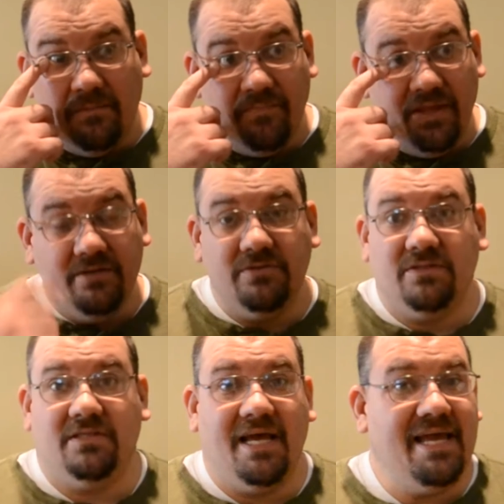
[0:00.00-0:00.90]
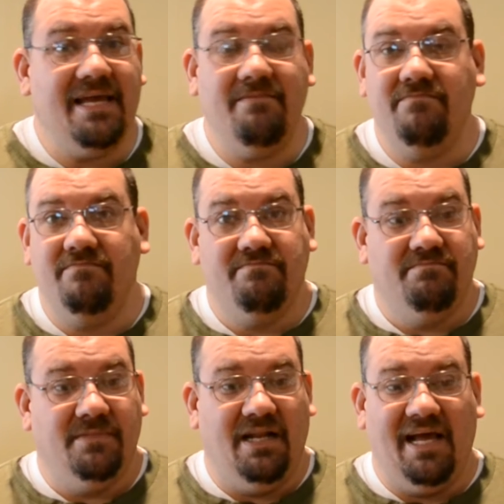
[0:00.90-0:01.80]
those same
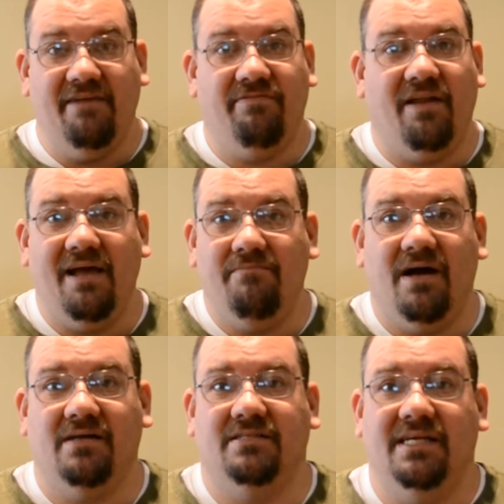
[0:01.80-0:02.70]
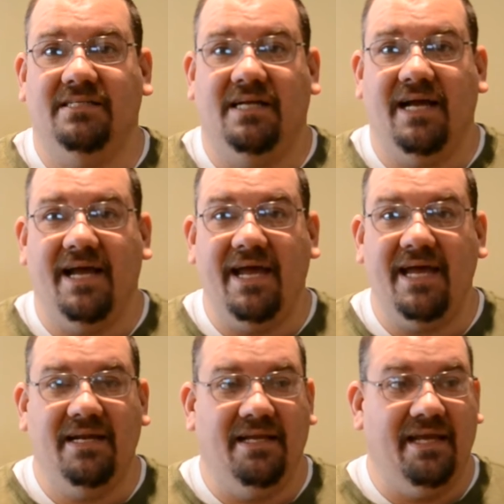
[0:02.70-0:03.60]
Lifelike box sets that I
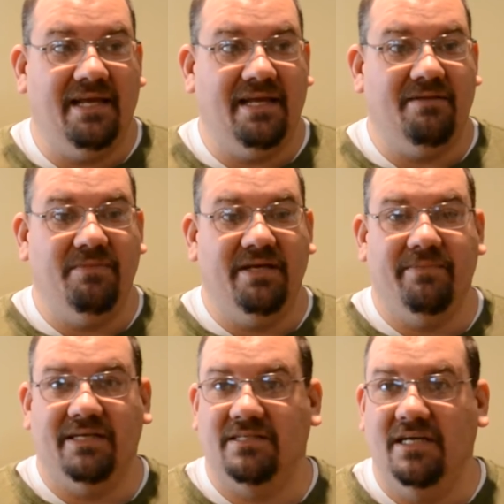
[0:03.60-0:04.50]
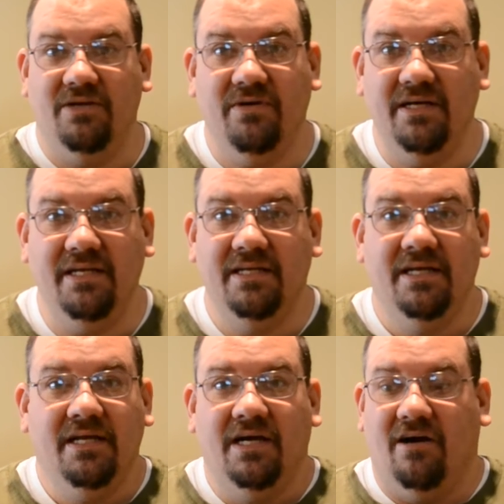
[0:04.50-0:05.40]
had and me and my son run
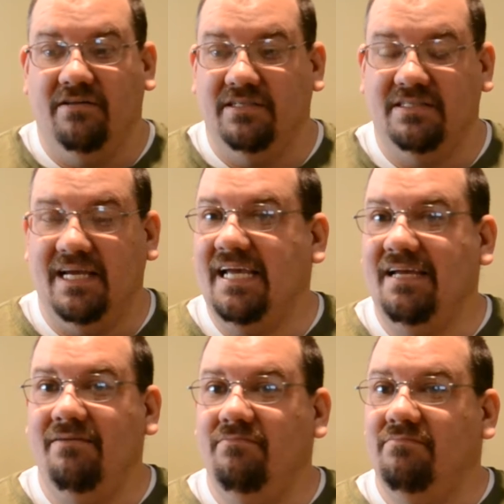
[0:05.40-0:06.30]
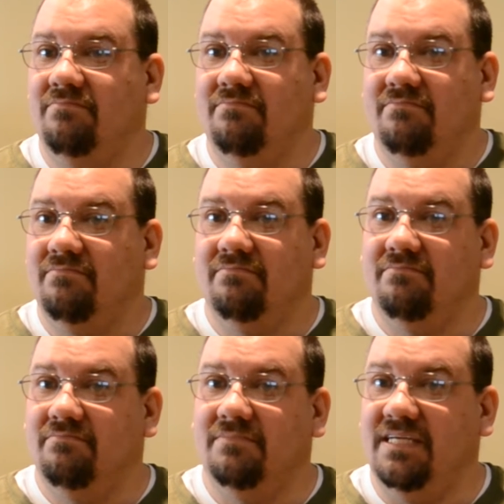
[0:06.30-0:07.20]
are the same
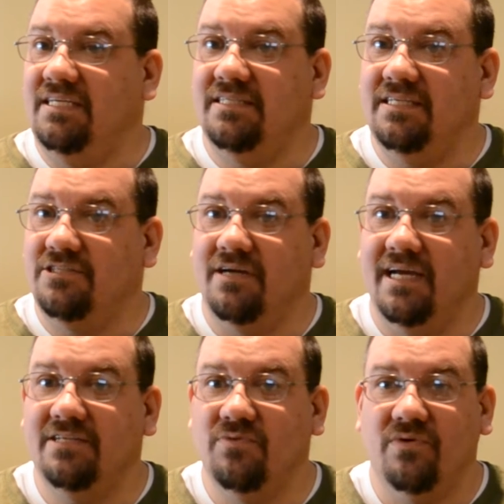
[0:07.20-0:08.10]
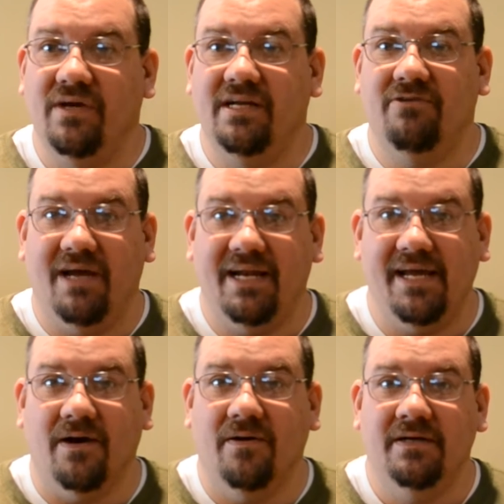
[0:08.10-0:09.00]
DC trains we're running right now.